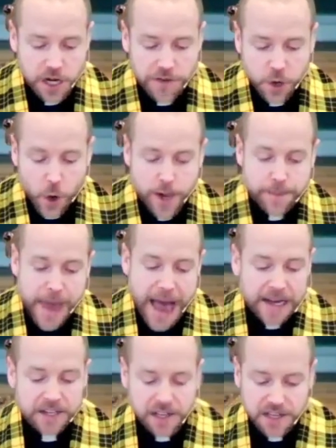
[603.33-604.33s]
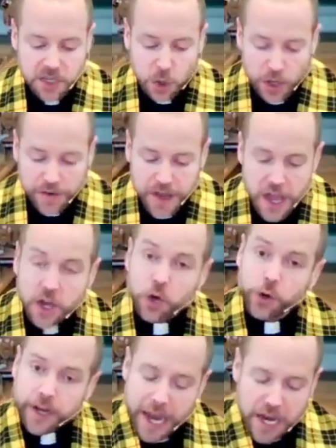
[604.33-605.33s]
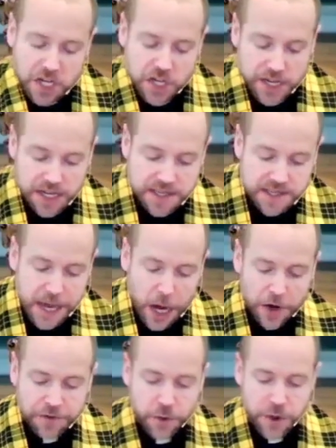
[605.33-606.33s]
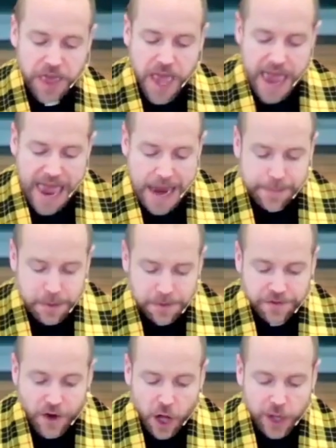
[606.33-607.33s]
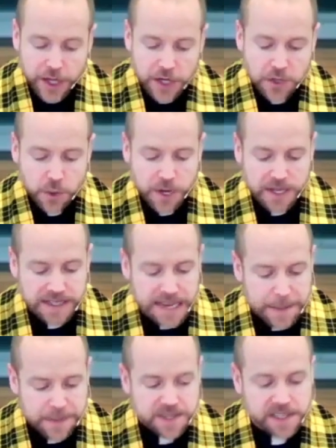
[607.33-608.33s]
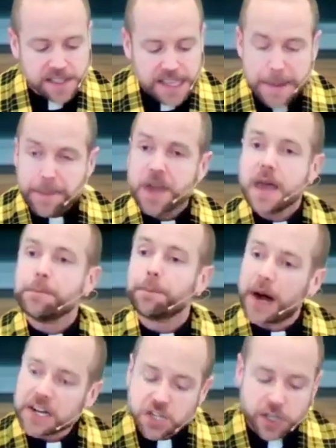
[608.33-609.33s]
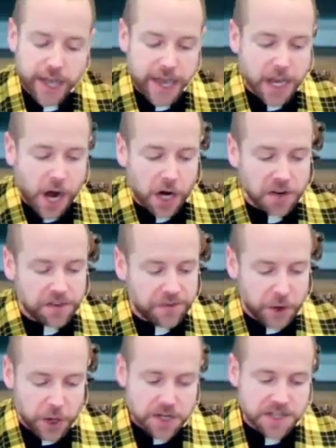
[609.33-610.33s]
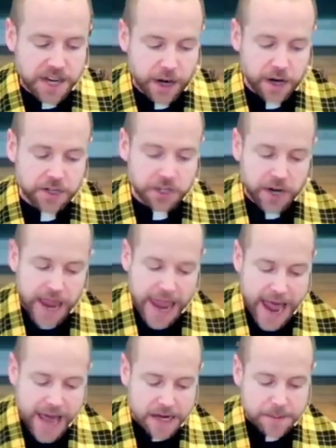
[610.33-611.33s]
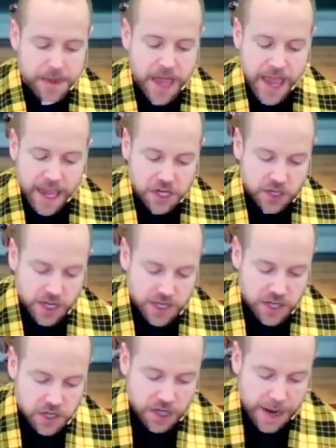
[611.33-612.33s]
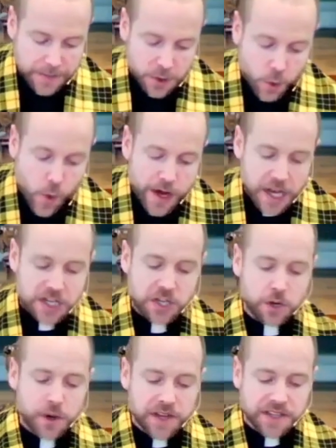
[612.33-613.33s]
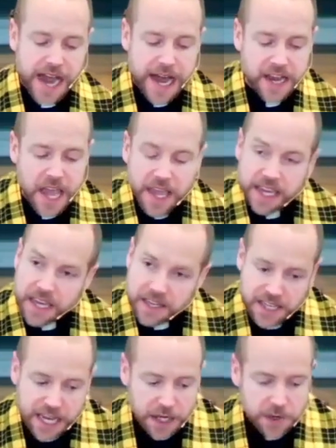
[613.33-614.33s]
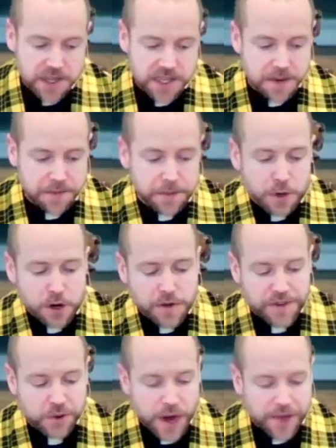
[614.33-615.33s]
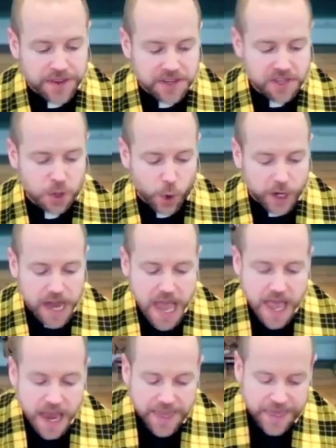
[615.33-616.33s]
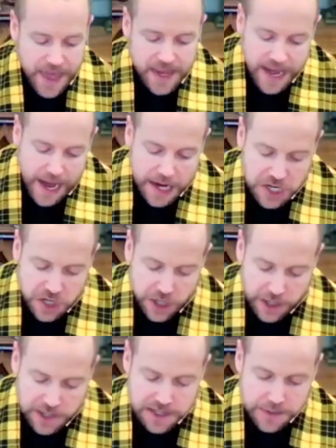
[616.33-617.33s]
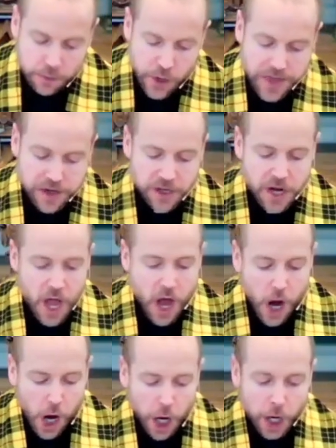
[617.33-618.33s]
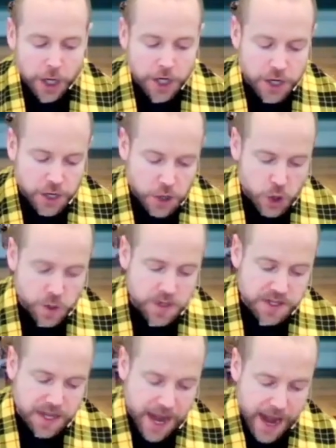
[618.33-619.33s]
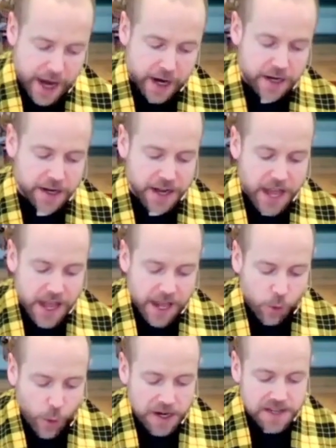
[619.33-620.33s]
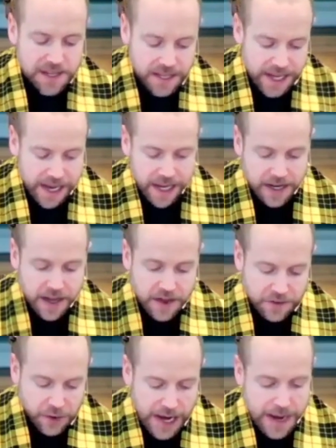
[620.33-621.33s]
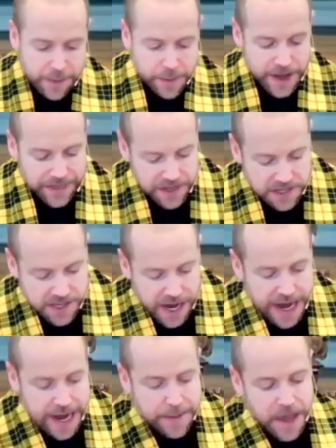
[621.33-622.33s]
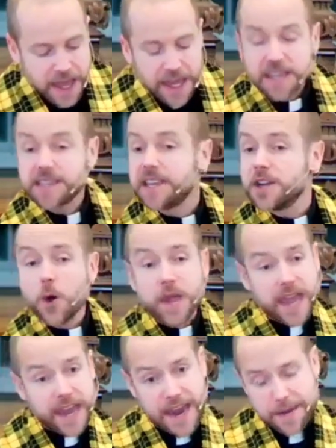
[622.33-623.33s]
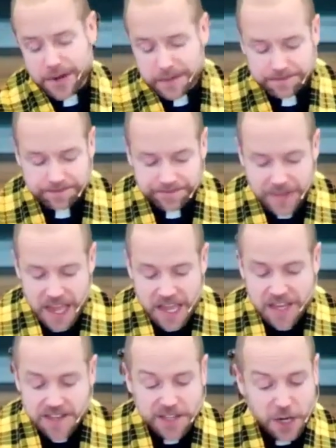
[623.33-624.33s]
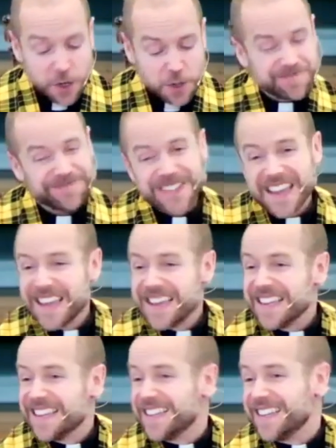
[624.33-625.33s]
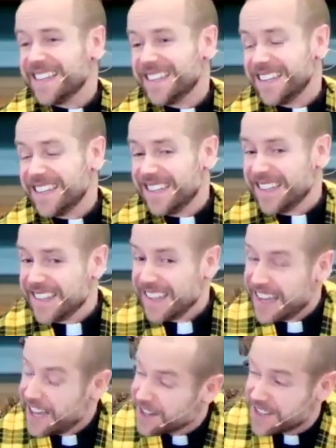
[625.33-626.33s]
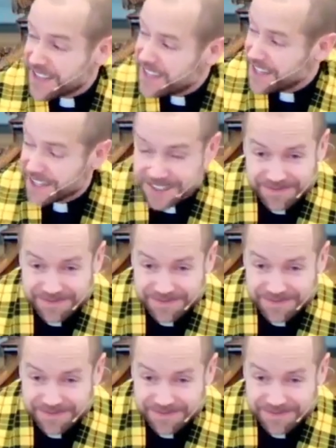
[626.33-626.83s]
of going back to the story of creation itself, with Abram falling into a deep sleep, much like our first character, Adam, in Genesis chapter 1 and 2, as God continues to move throughout the story. And then God shares some rather hard news to hear once again for Abram at this time. He says, okay, Abram, so here's the deal.